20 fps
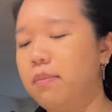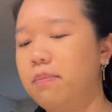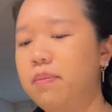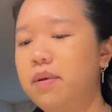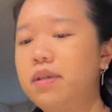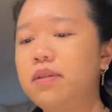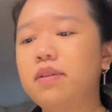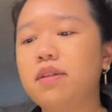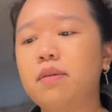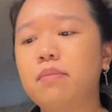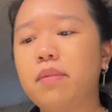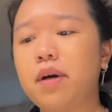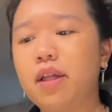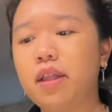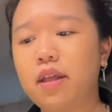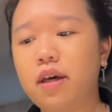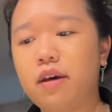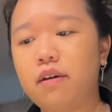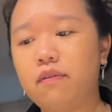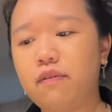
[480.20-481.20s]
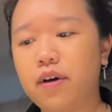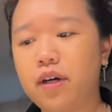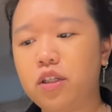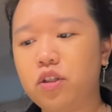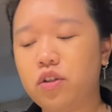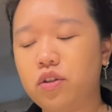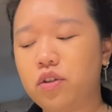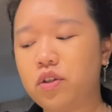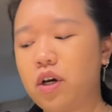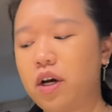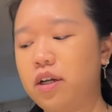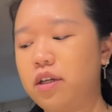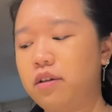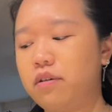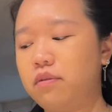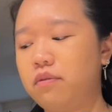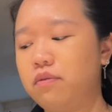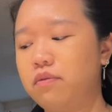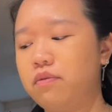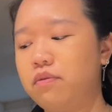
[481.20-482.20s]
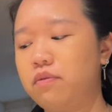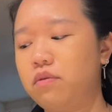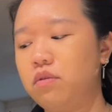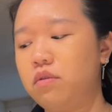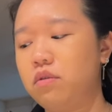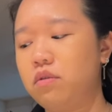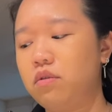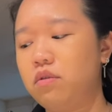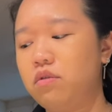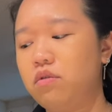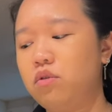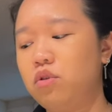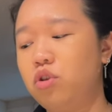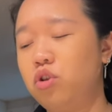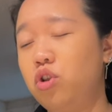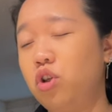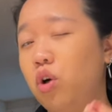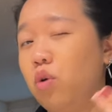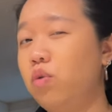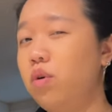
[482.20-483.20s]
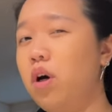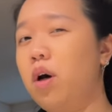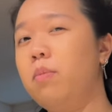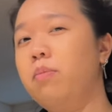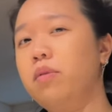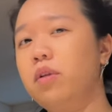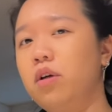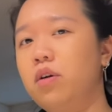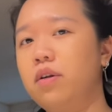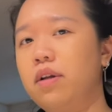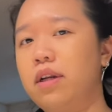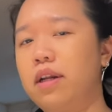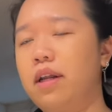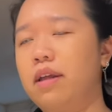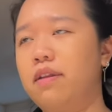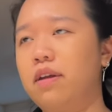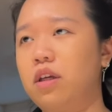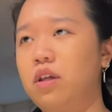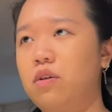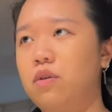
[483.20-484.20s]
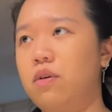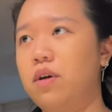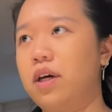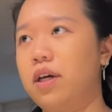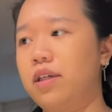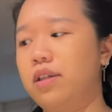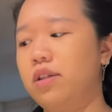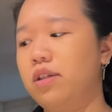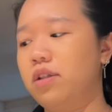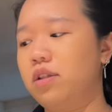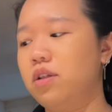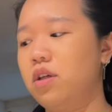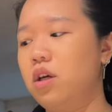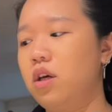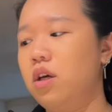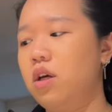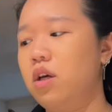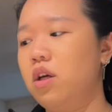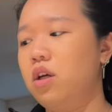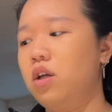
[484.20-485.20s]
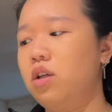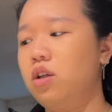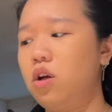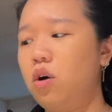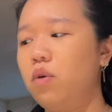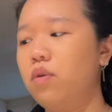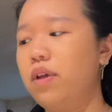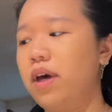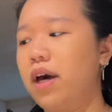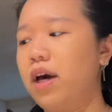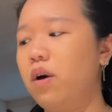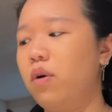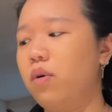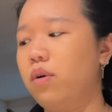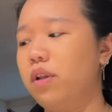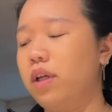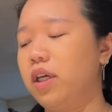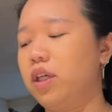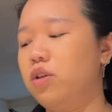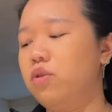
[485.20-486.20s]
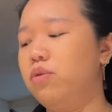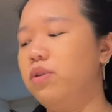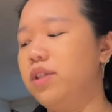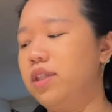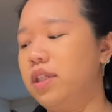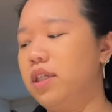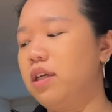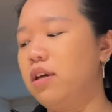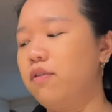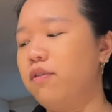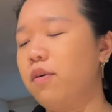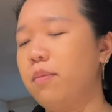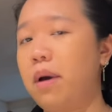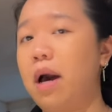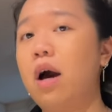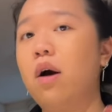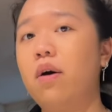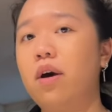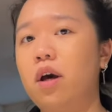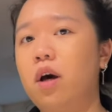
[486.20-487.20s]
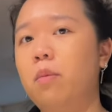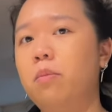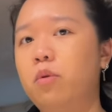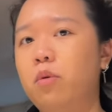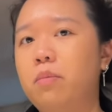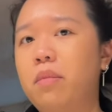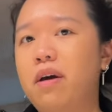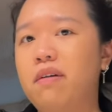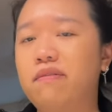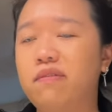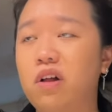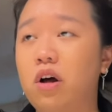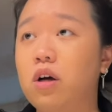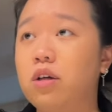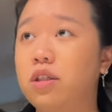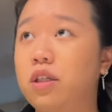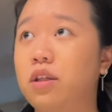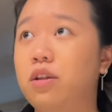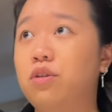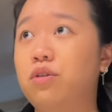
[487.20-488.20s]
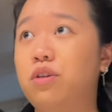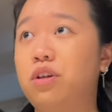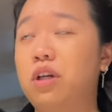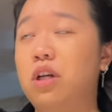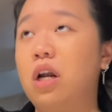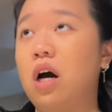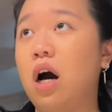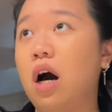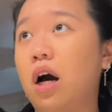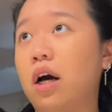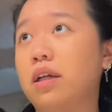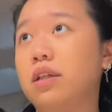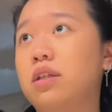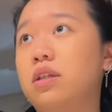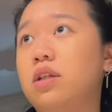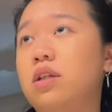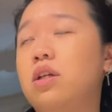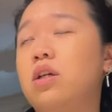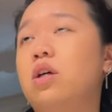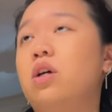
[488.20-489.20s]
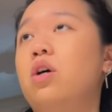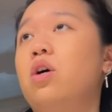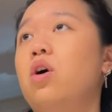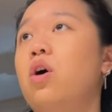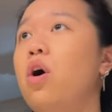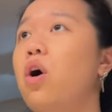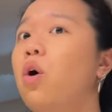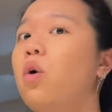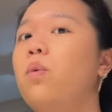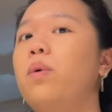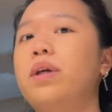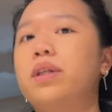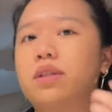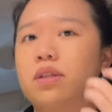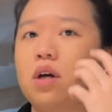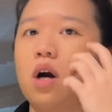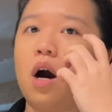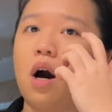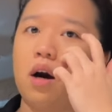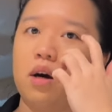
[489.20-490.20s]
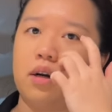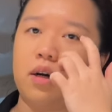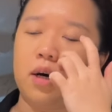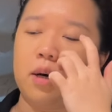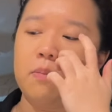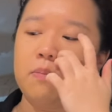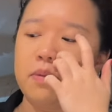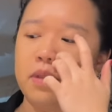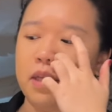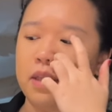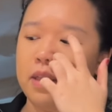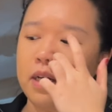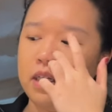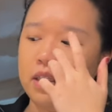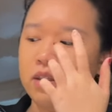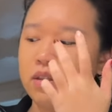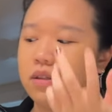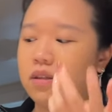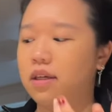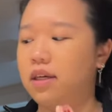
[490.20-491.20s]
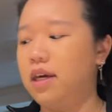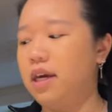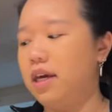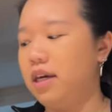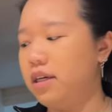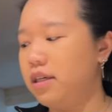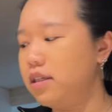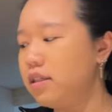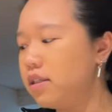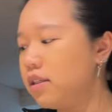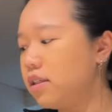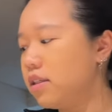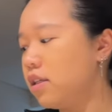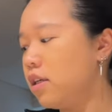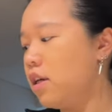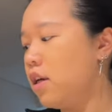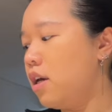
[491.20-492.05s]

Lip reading: busy in my life, I just kind of don't upload, and I think you guys know that, or like, you see from how I upload my vlogs that they're not always caught up, that that's the case.